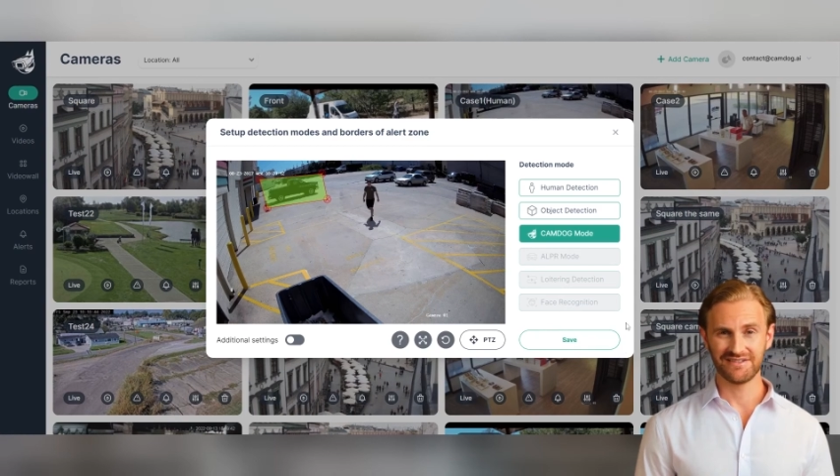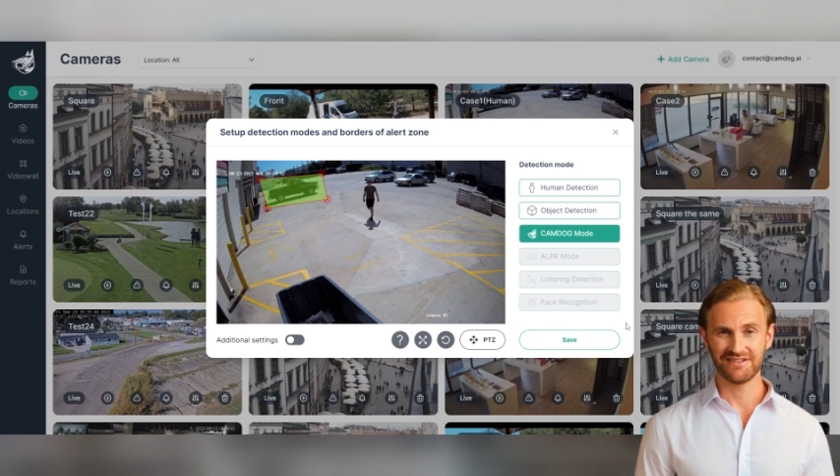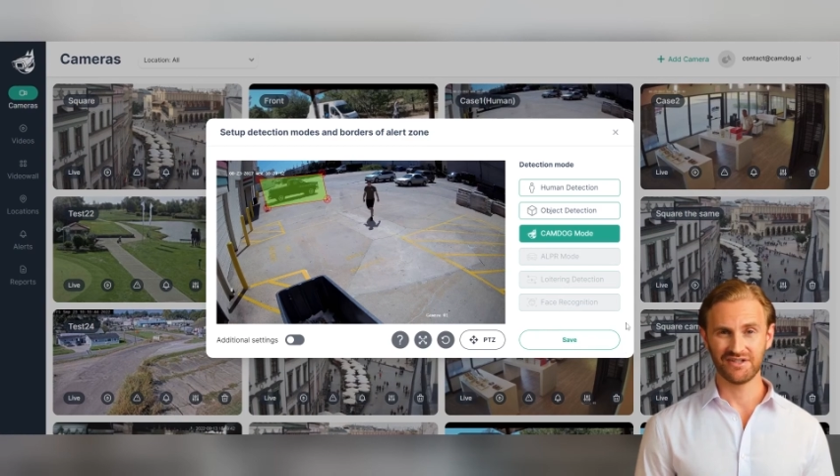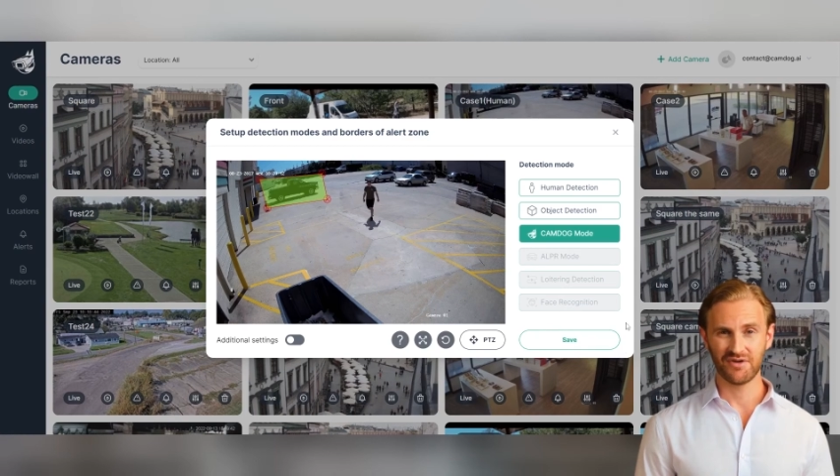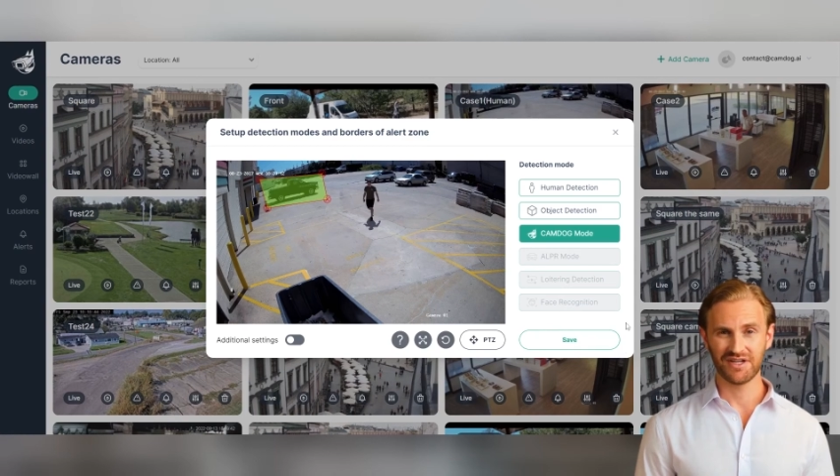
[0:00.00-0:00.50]

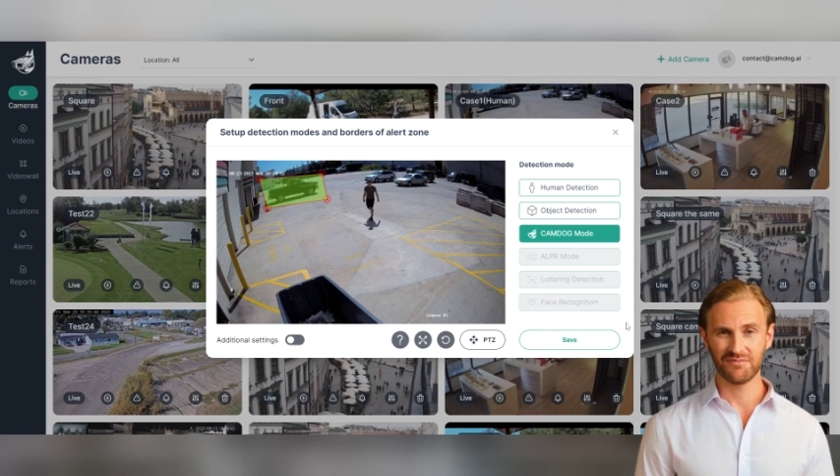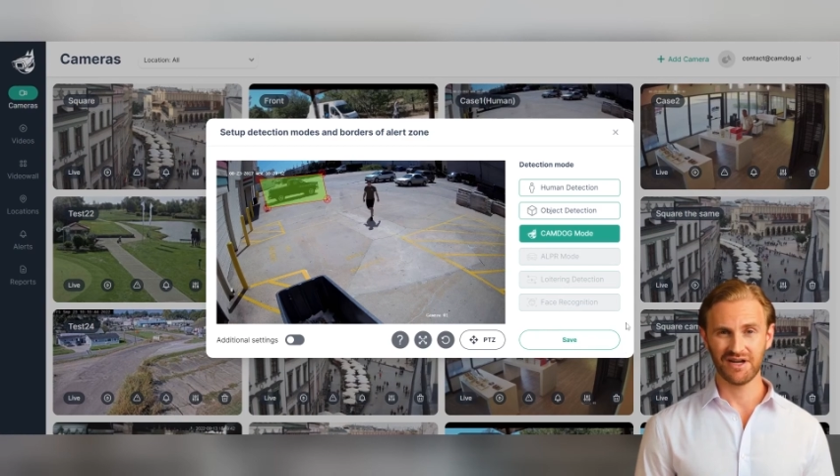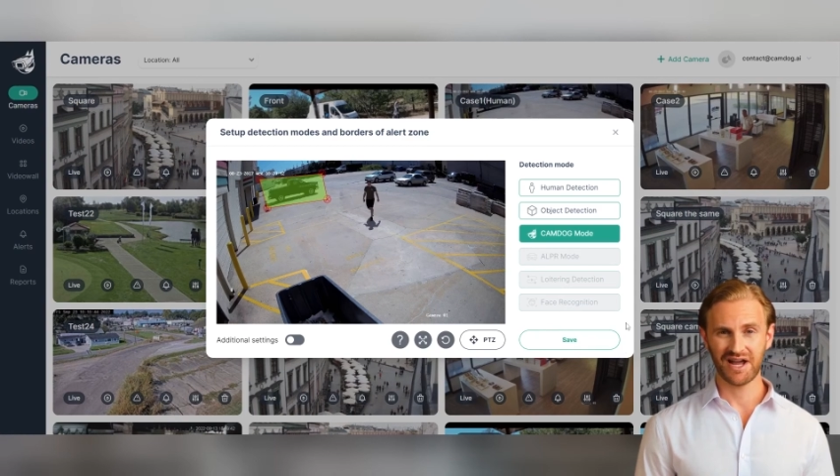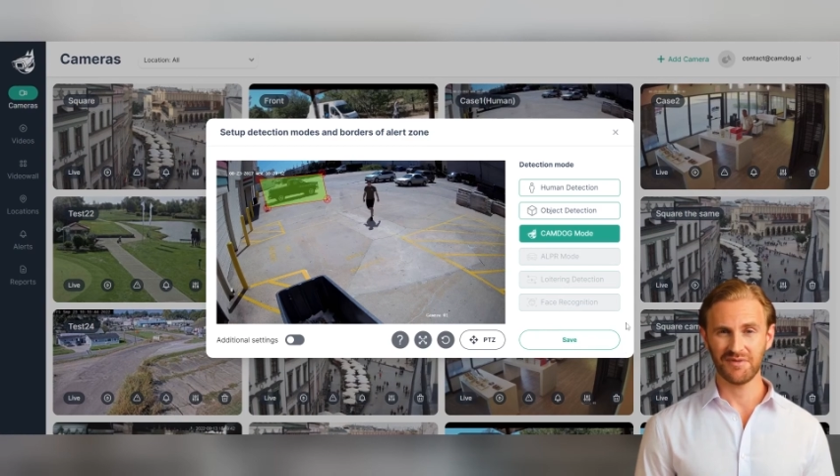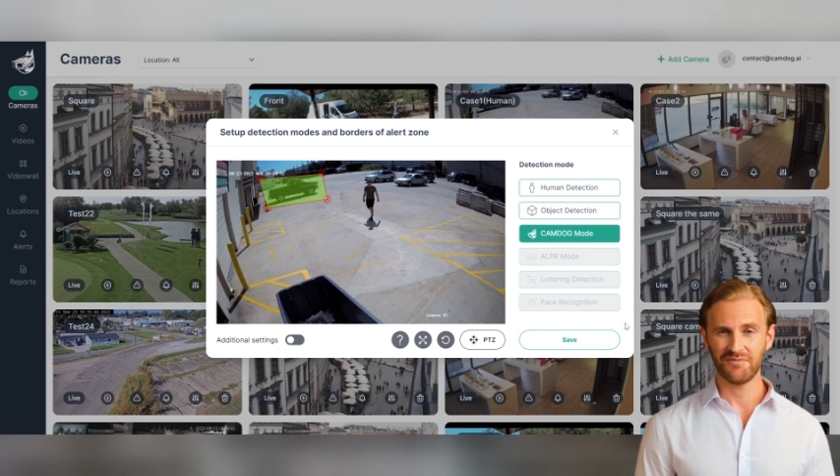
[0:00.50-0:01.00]
so it could be
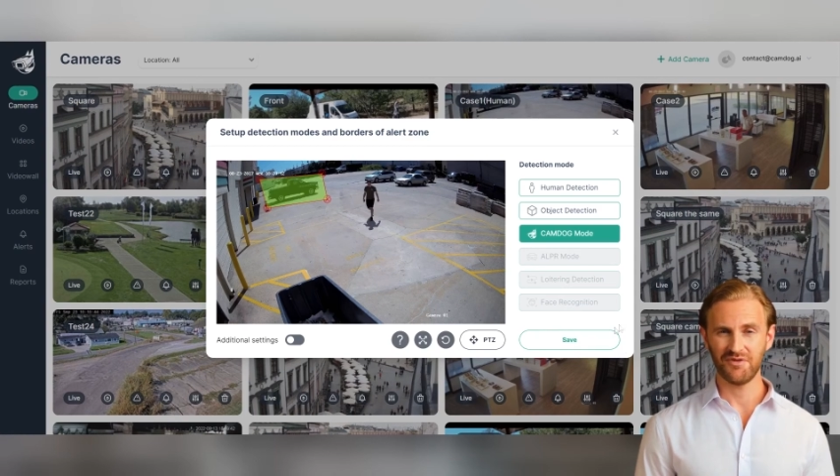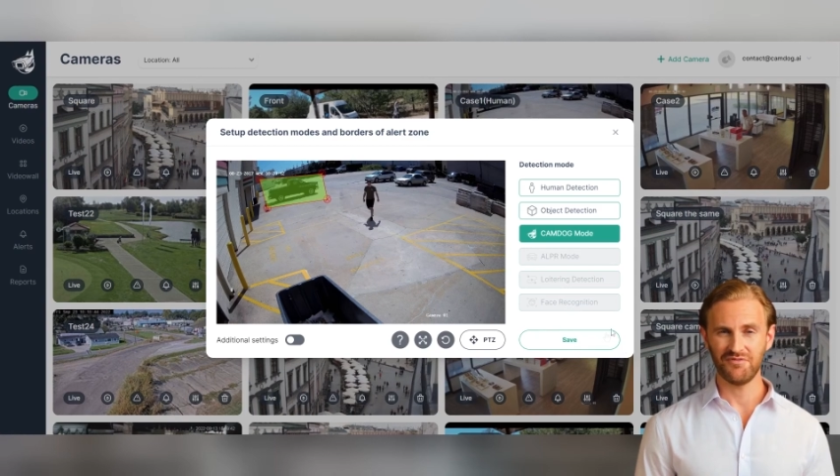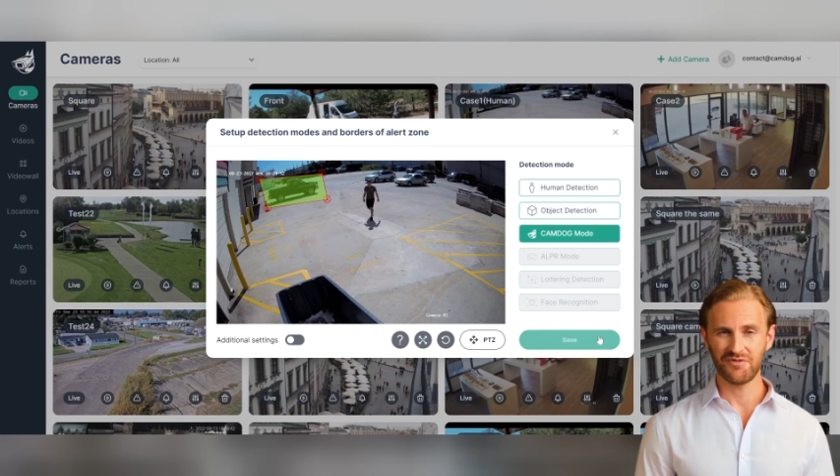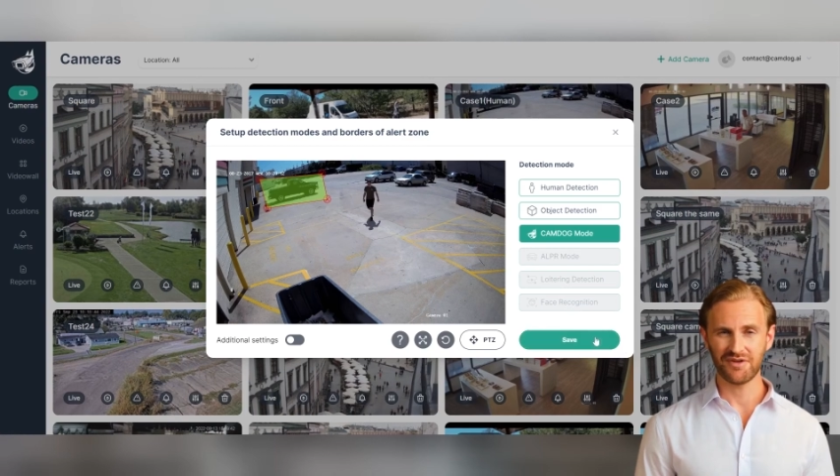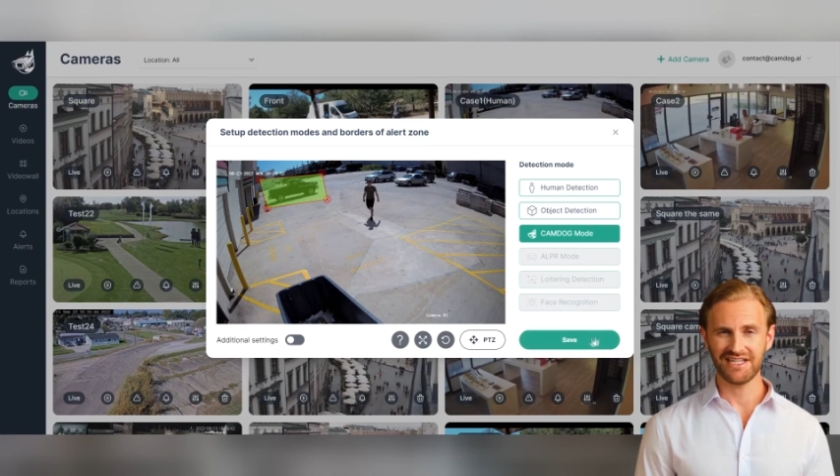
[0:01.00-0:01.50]
helpful
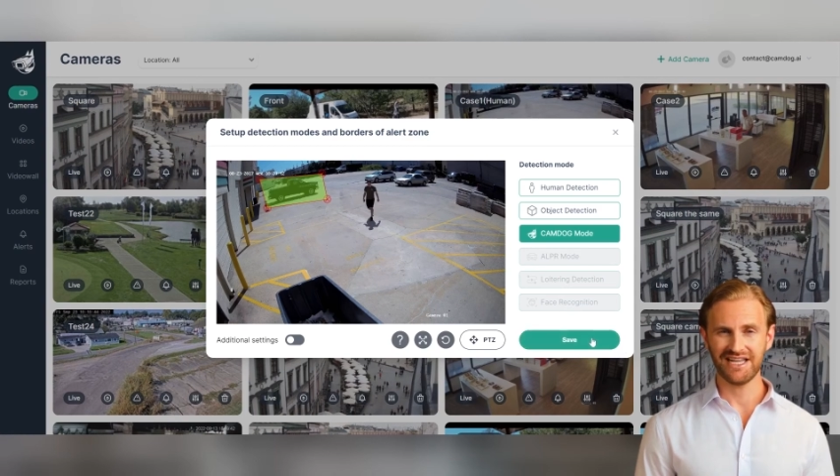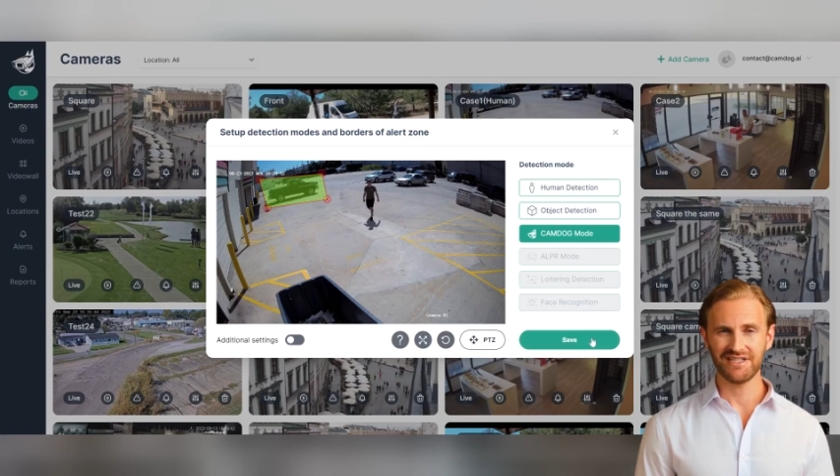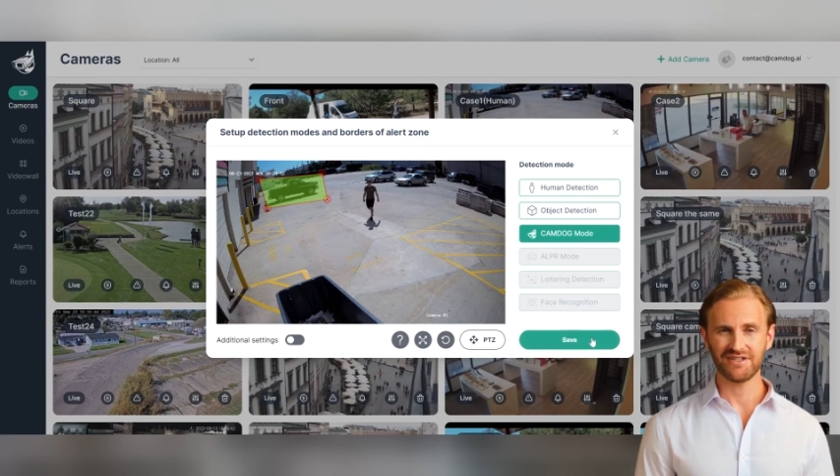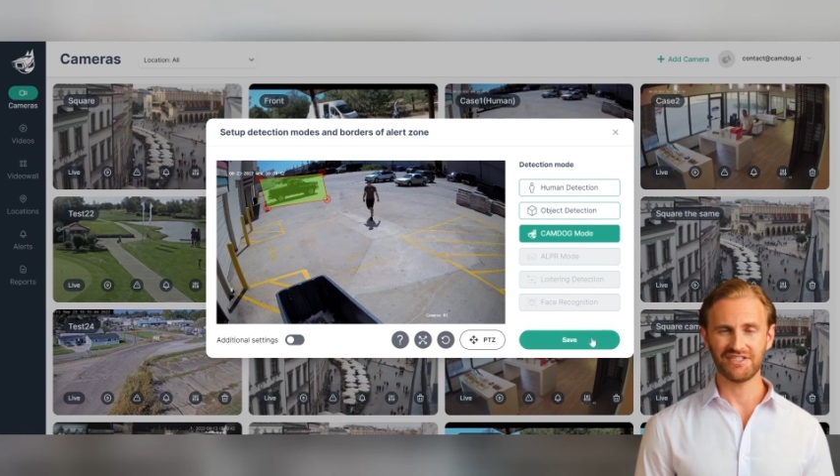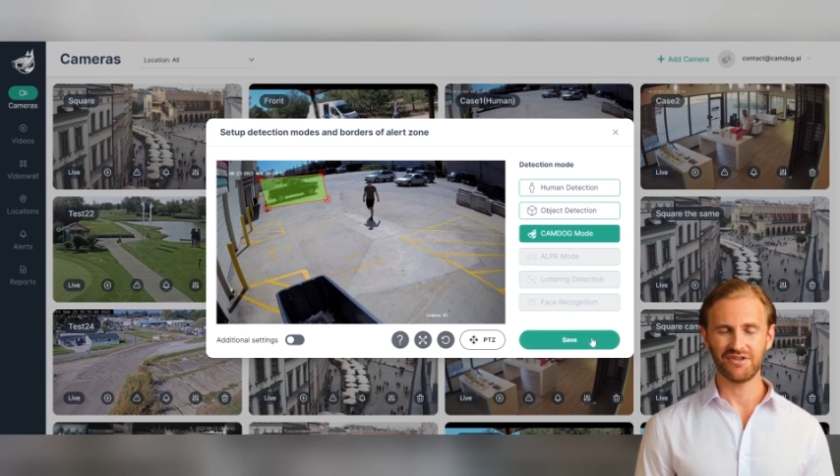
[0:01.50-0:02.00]
for
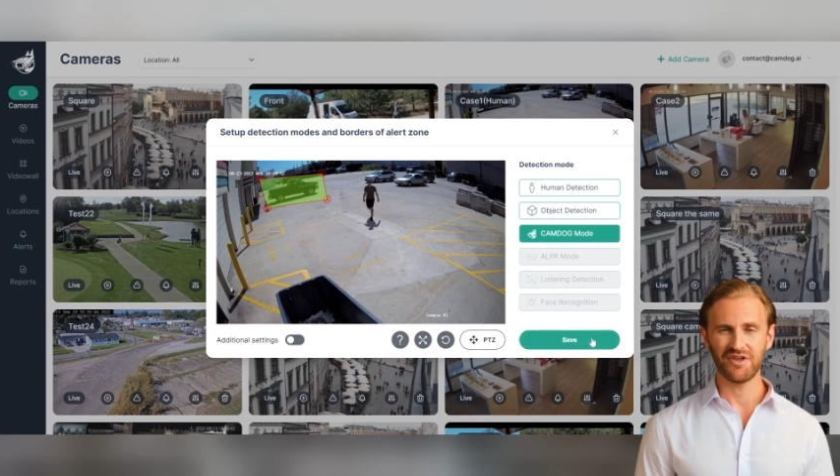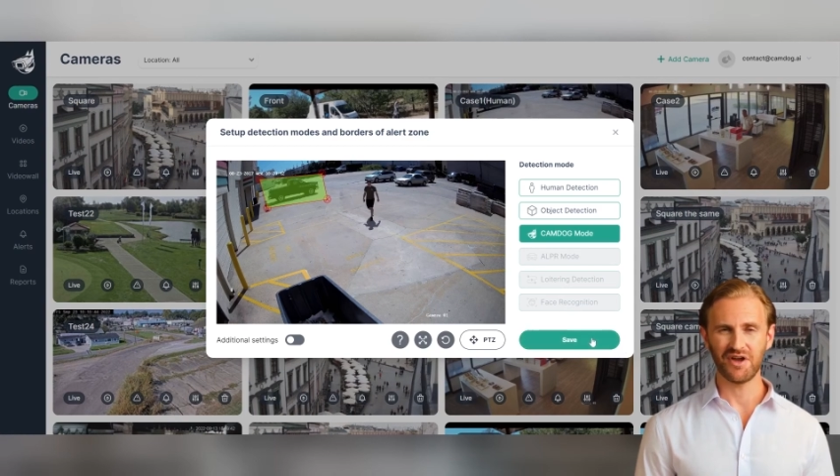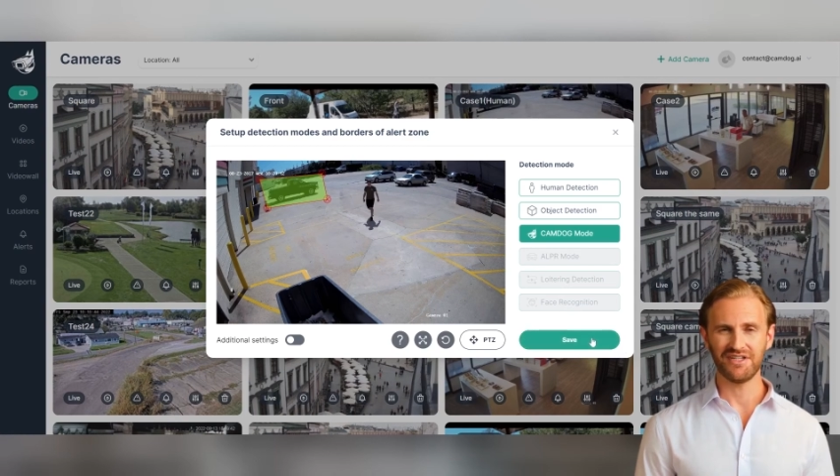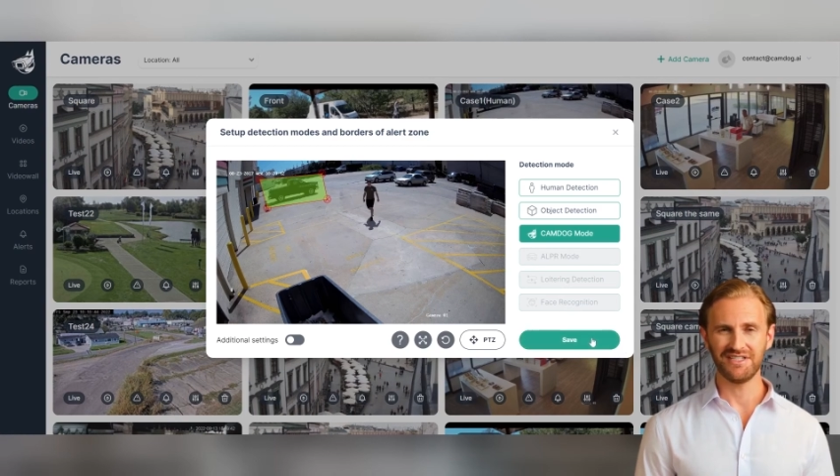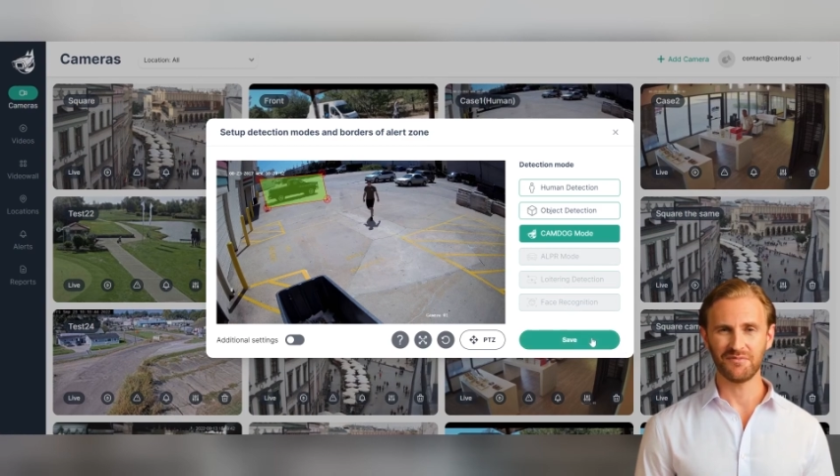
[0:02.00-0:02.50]
retailers to
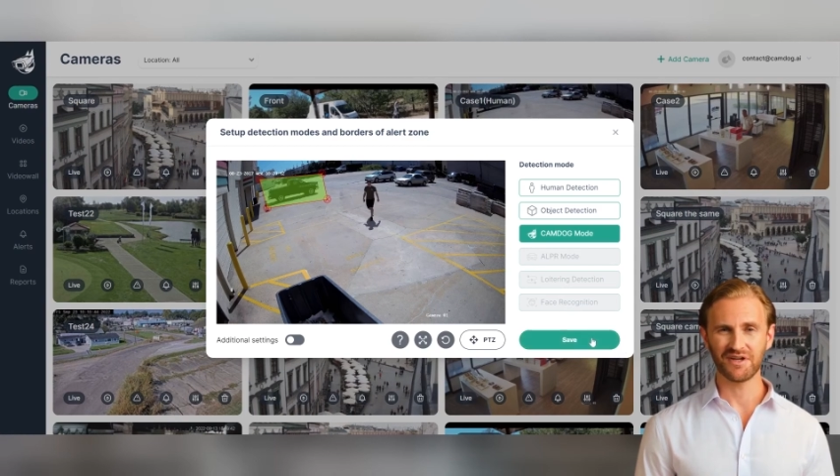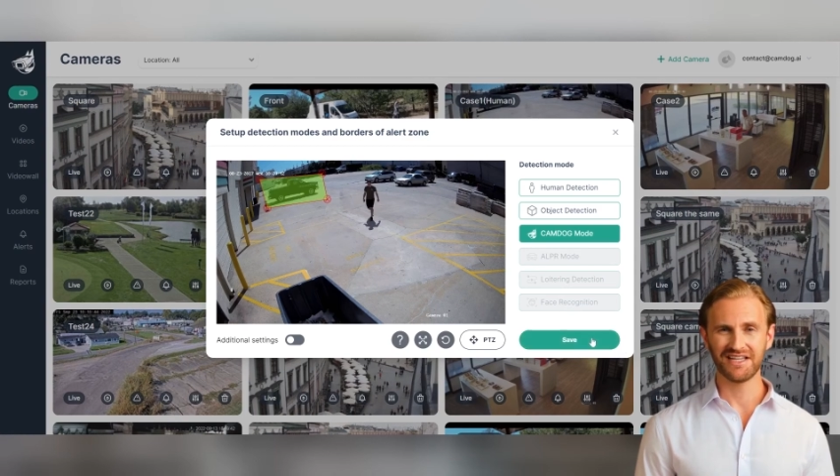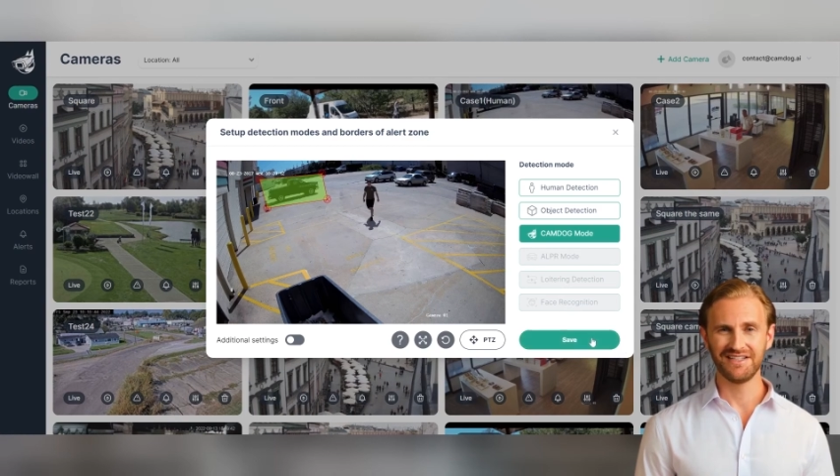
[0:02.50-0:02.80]
guard something.